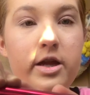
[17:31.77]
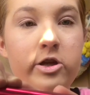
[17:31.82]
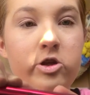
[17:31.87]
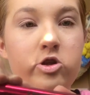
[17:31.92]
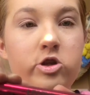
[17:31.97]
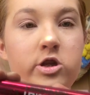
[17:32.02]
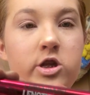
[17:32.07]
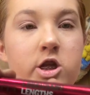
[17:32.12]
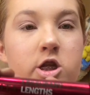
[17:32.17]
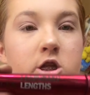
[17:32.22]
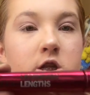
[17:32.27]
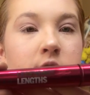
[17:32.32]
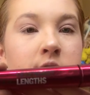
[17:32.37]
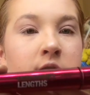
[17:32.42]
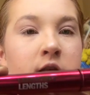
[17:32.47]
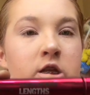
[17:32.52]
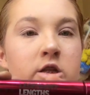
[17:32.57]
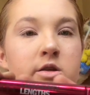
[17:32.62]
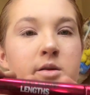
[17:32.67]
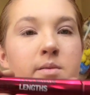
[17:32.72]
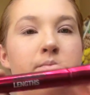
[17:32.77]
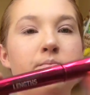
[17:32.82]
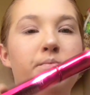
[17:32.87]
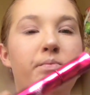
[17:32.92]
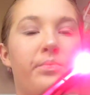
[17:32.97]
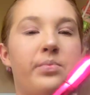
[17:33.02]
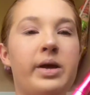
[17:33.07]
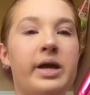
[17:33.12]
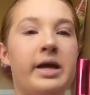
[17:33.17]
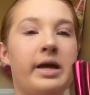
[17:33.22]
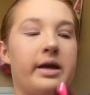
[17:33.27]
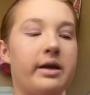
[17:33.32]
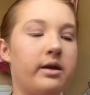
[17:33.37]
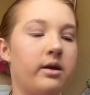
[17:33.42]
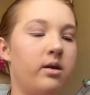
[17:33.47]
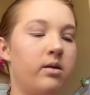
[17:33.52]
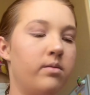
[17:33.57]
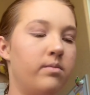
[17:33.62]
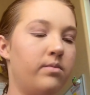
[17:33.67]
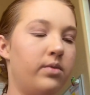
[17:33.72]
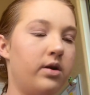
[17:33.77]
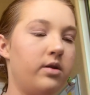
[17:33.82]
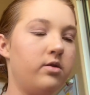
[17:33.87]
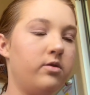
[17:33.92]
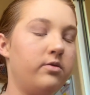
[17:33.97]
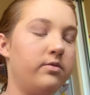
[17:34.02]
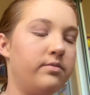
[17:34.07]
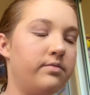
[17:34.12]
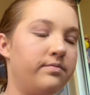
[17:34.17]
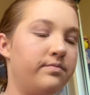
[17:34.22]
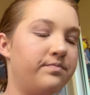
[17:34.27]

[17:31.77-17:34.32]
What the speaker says: and it's just this pink bottle.